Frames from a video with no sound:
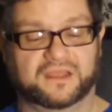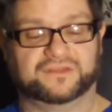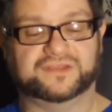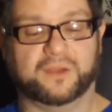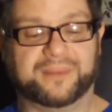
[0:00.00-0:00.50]

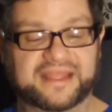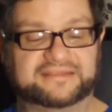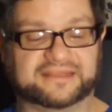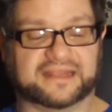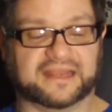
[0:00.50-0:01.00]
So
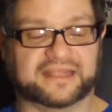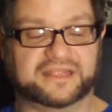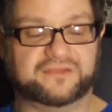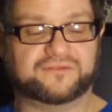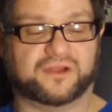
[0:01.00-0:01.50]
basically,
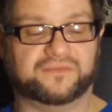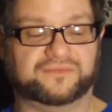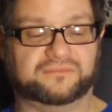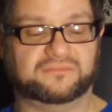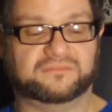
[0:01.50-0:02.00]
you've got
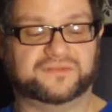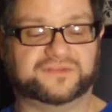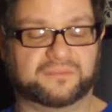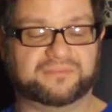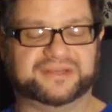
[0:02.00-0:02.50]

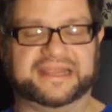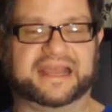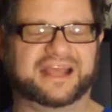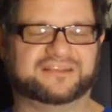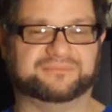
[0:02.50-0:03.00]
somebody at
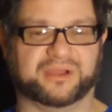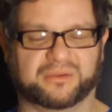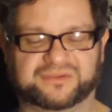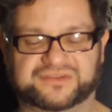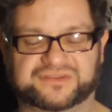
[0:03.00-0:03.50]

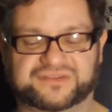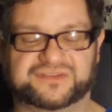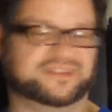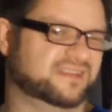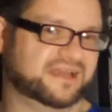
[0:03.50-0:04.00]
Hasbro who's just
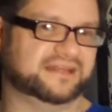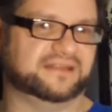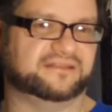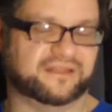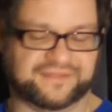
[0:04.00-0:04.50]

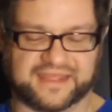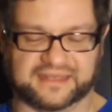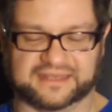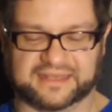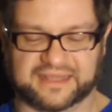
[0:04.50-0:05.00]
decided that
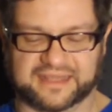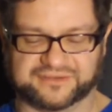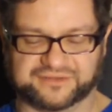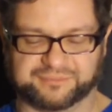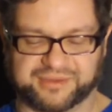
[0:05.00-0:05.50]
they'll
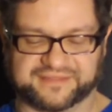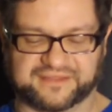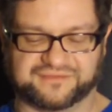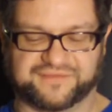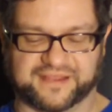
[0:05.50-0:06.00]
just bring
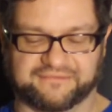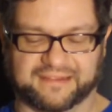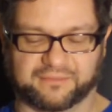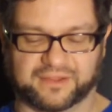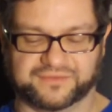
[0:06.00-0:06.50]
this figure
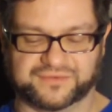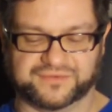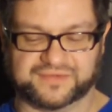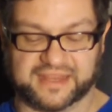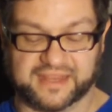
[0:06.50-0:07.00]
out and
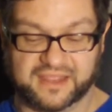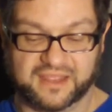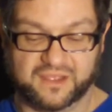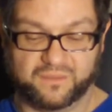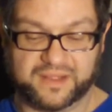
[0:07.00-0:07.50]
just say,
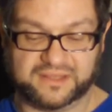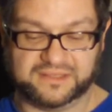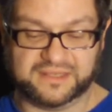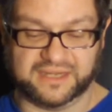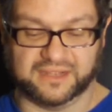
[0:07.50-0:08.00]
well,
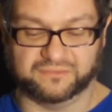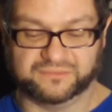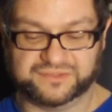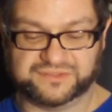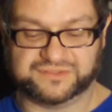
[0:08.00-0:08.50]
you know,
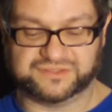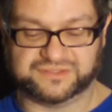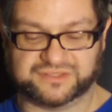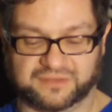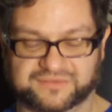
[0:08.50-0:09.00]

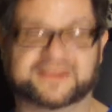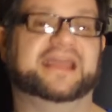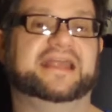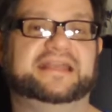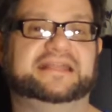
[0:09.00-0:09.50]
just don't
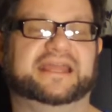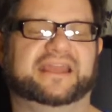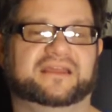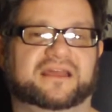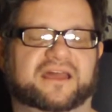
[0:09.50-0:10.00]
say
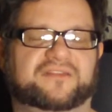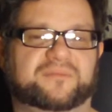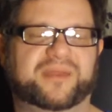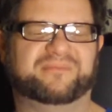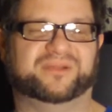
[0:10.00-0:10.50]
anything, and the
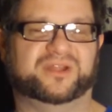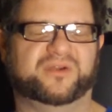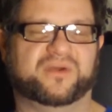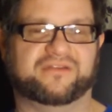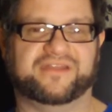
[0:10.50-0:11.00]
people
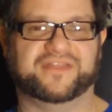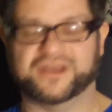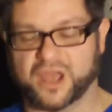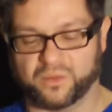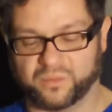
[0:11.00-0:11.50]
who are in the
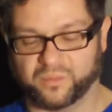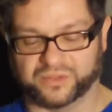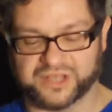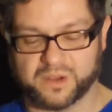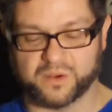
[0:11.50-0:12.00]
know
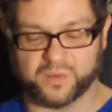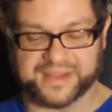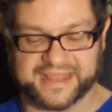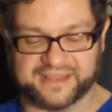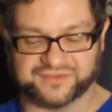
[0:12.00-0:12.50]
will know who
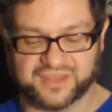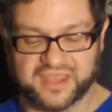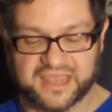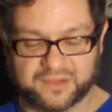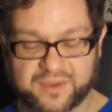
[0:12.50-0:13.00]
it is,
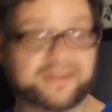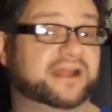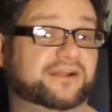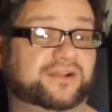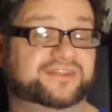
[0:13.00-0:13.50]
and we
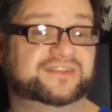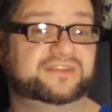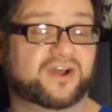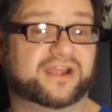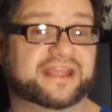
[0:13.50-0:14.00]
might
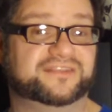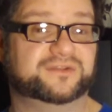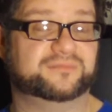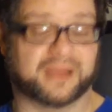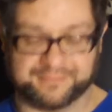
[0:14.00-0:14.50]
not get
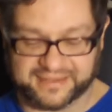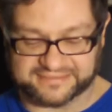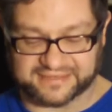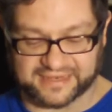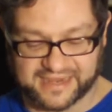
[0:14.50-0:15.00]
sued by
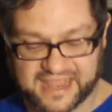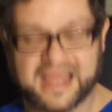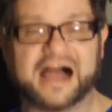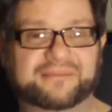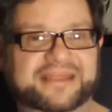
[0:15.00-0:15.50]
Bandai.
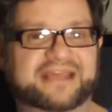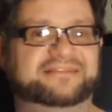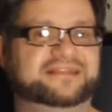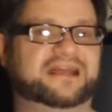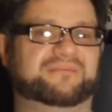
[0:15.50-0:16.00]
I'm
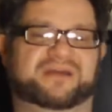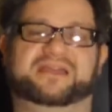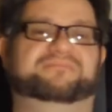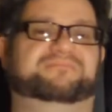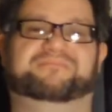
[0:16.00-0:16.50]
guessing that
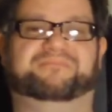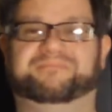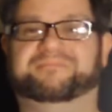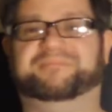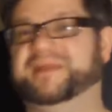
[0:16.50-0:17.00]
might
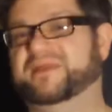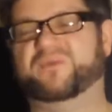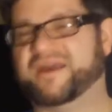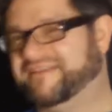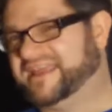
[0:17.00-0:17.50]
be
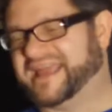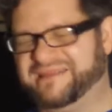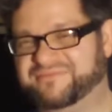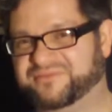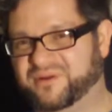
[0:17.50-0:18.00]
where it
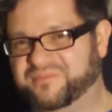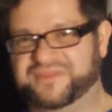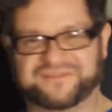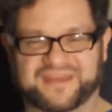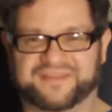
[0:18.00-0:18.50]
came from,
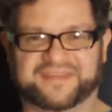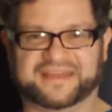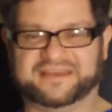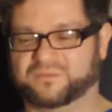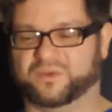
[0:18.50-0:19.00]
the fact that they
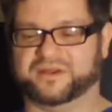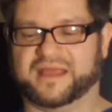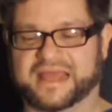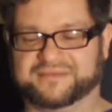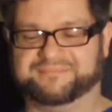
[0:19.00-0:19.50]
didn't want
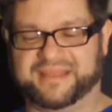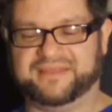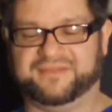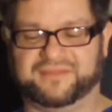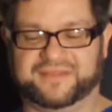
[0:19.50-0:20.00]
to
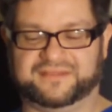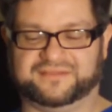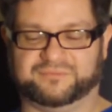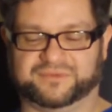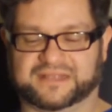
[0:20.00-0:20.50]
admit that
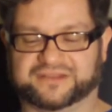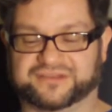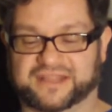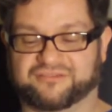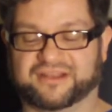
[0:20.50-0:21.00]
this was
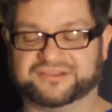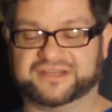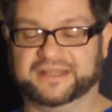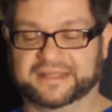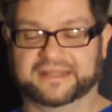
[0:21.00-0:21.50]
actually Crasher.